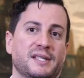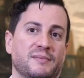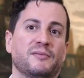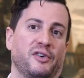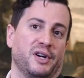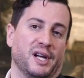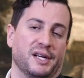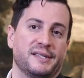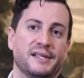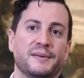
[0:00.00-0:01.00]
them very
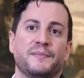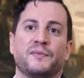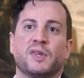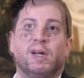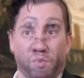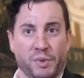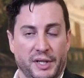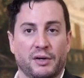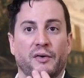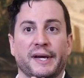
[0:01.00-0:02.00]
nicely. It's really
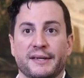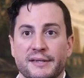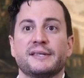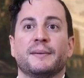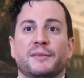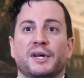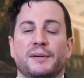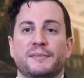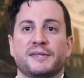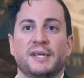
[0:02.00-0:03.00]
curated
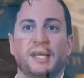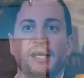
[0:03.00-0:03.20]
sometimes.